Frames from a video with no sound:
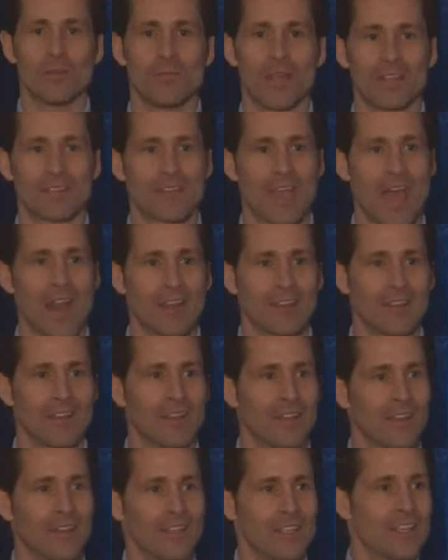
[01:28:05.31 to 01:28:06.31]

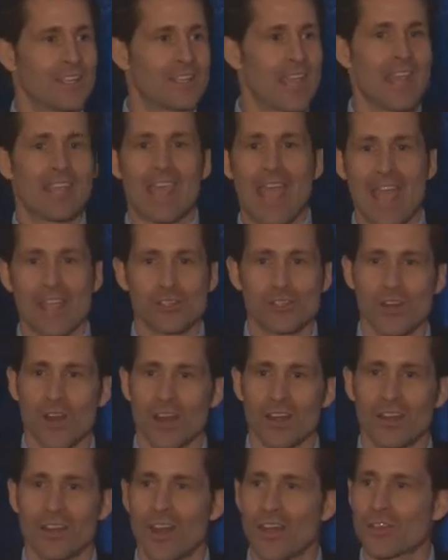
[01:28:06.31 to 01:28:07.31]
mentality, you take action
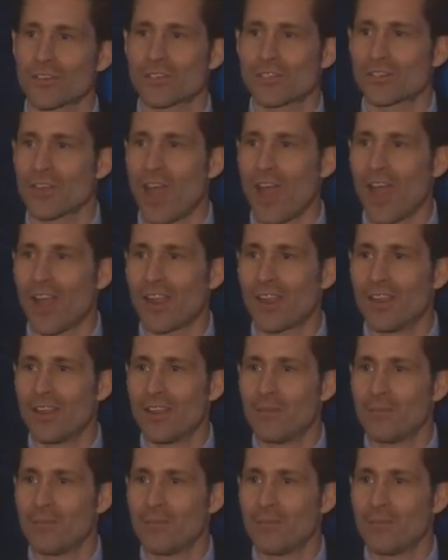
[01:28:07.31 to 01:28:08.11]
on another stock